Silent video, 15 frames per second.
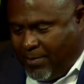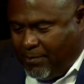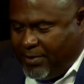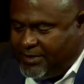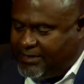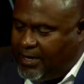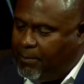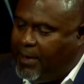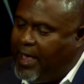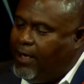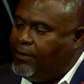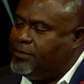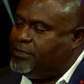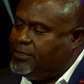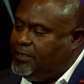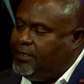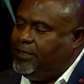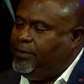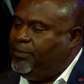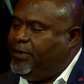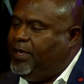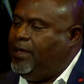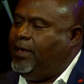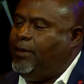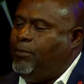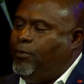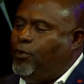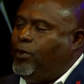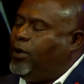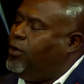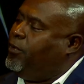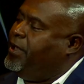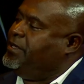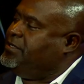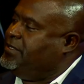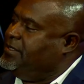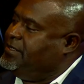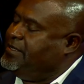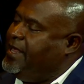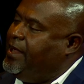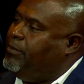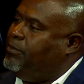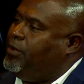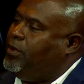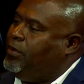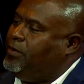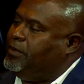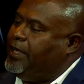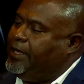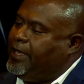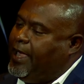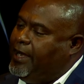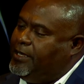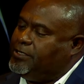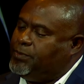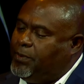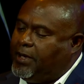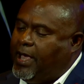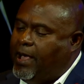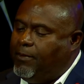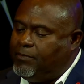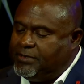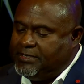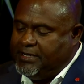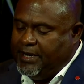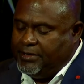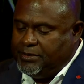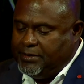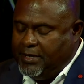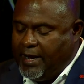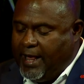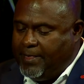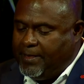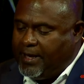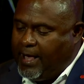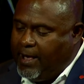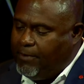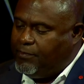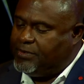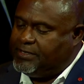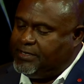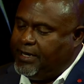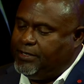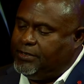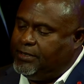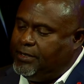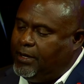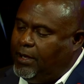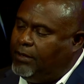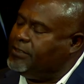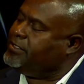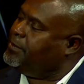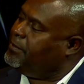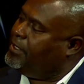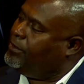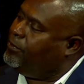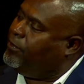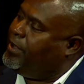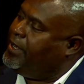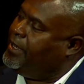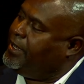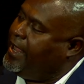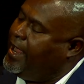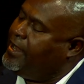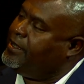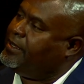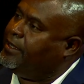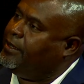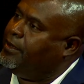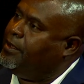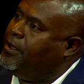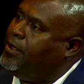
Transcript: But somehow she, being more gracious and bold, got into a conversation, and the conversation ultimately, when it ended,